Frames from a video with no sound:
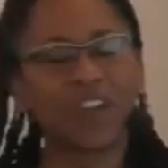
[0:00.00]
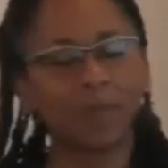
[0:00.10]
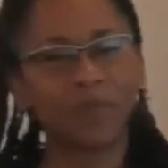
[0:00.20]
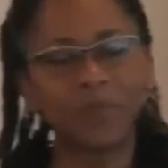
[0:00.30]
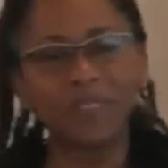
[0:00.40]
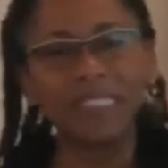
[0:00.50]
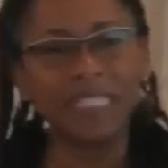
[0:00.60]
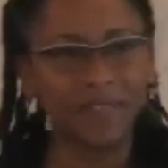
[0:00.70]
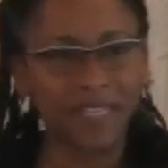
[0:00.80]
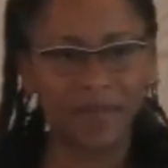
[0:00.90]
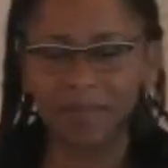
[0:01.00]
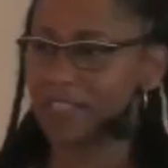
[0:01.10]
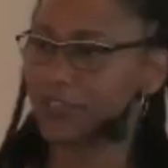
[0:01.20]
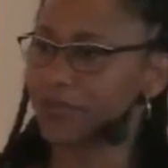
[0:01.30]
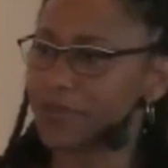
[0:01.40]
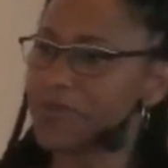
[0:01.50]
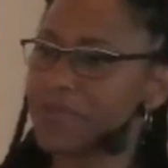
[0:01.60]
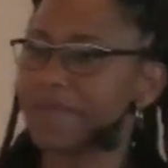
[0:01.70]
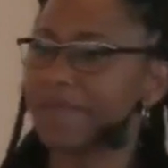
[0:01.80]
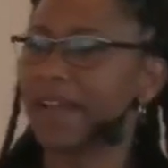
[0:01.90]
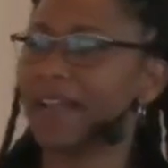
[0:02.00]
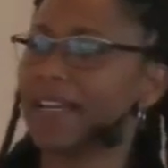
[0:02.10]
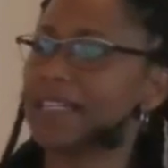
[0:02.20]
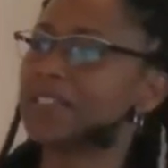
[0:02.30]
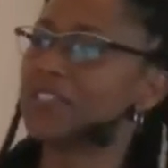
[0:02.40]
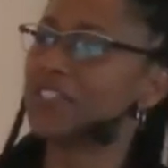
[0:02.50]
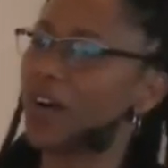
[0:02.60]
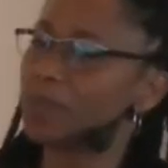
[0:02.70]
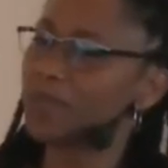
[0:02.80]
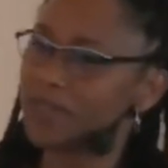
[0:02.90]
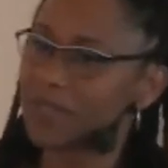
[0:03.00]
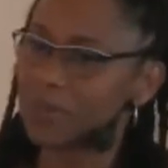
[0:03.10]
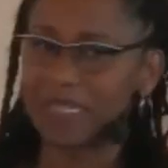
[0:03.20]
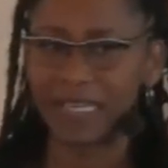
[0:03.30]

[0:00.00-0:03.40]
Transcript: believing in my truth and I stopped speaking.